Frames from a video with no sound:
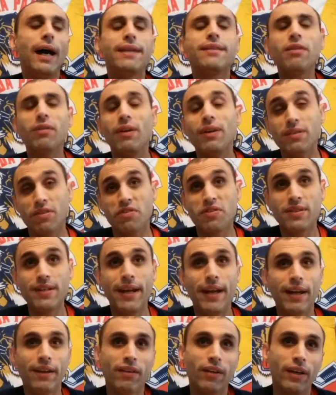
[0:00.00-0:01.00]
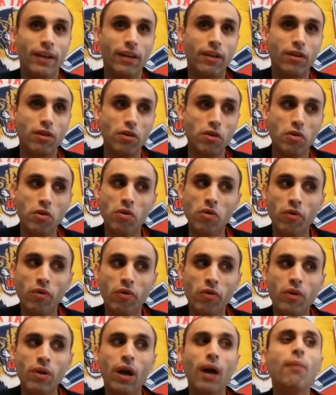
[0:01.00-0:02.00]
don't understand. Like,
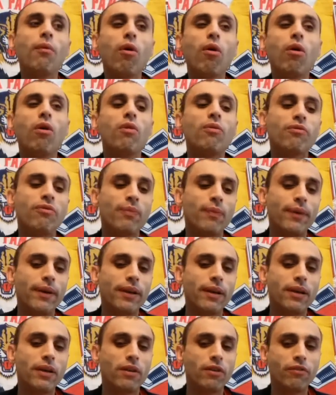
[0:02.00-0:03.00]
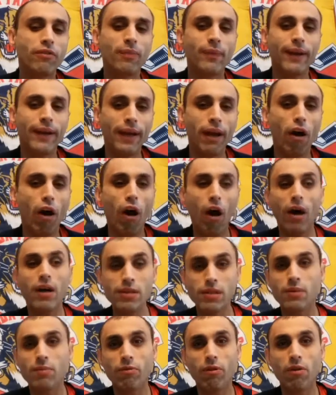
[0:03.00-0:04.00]
you come home from an
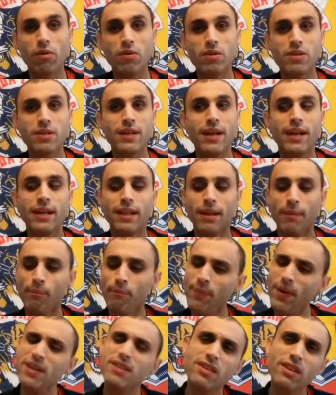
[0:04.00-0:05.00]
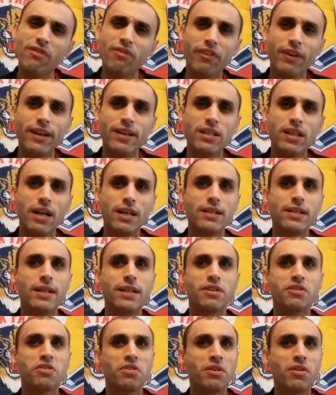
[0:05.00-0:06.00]
awesome road stand, the best in franchise
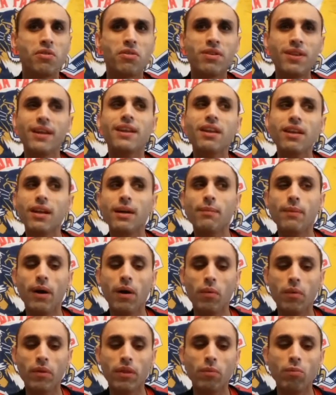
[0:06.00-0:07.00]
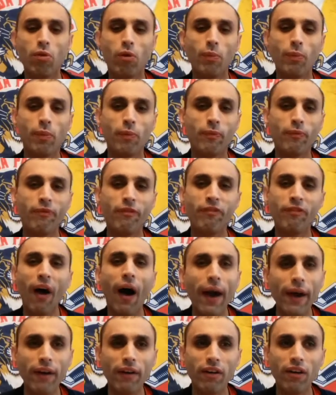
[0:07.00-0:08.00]
history. You think you'd come out with a more
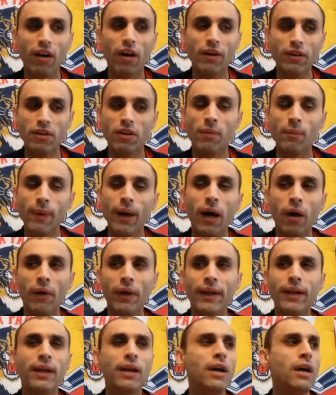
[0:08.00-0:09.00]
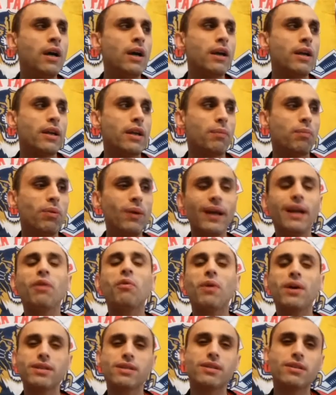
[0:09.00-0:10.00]
fire on your belly. You're
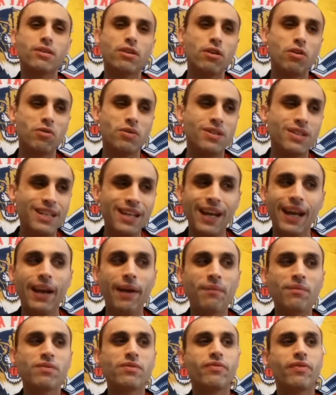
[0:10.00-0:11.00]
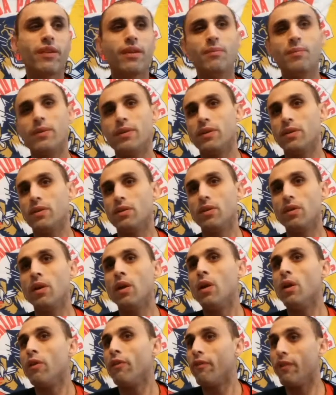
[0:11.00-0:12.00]
playing West Coast teams for the
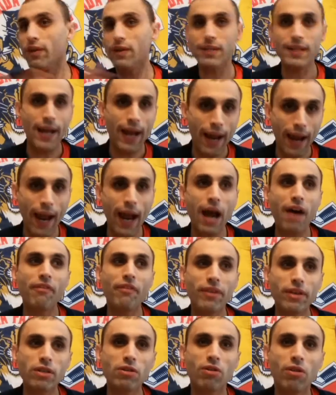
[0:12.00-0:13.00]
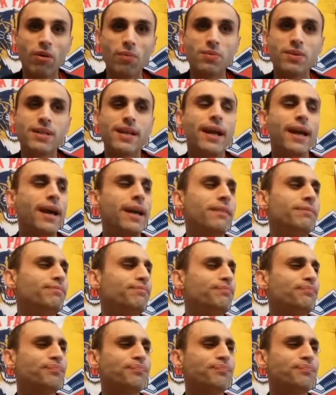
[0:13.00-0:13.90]
first half of this homestand,